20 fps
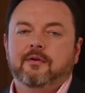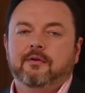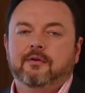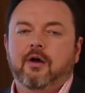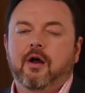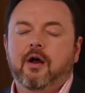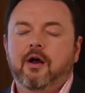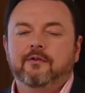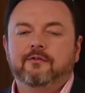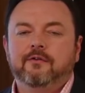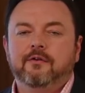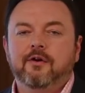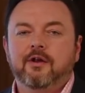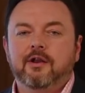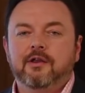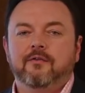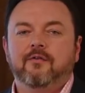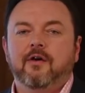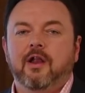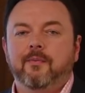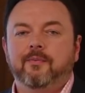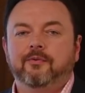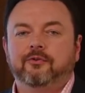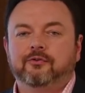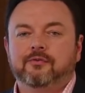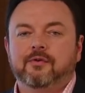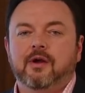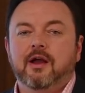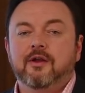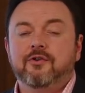Guys, you've got to develop a
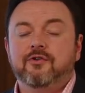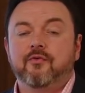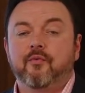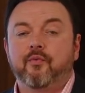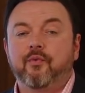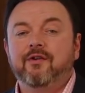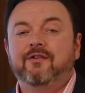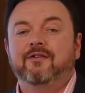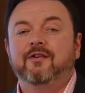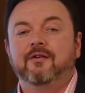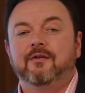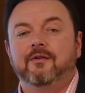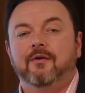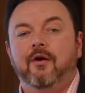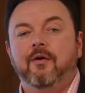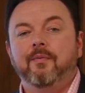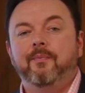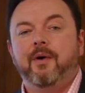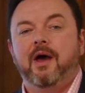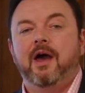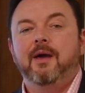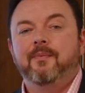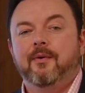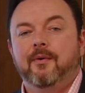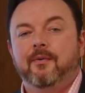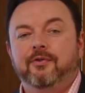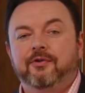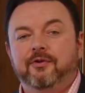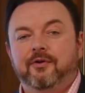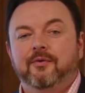strategy written on paper
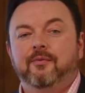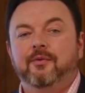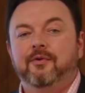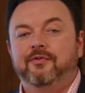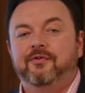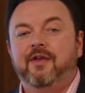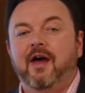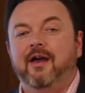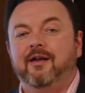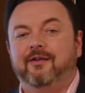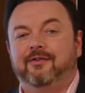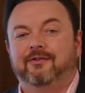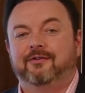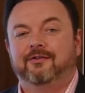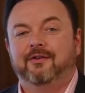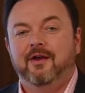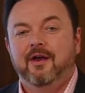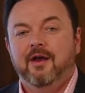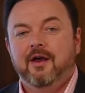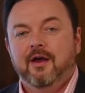with dates.